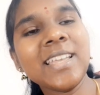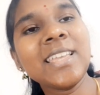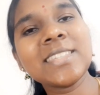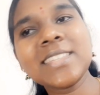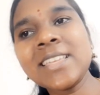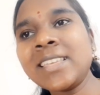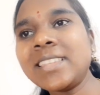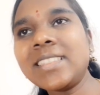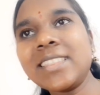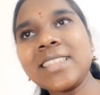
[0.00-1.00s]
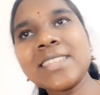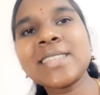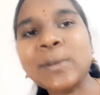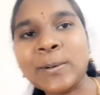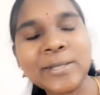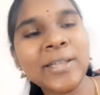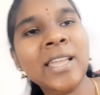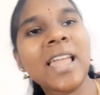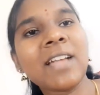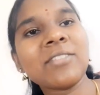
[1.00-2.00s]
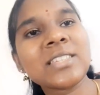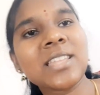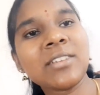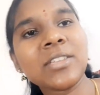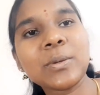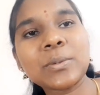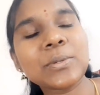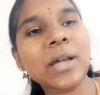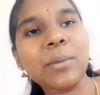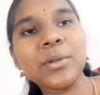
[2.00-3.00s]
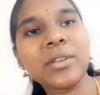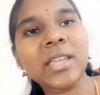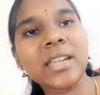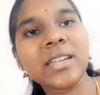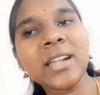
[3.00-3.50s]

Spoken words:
See, this is also a language that we use to communicate.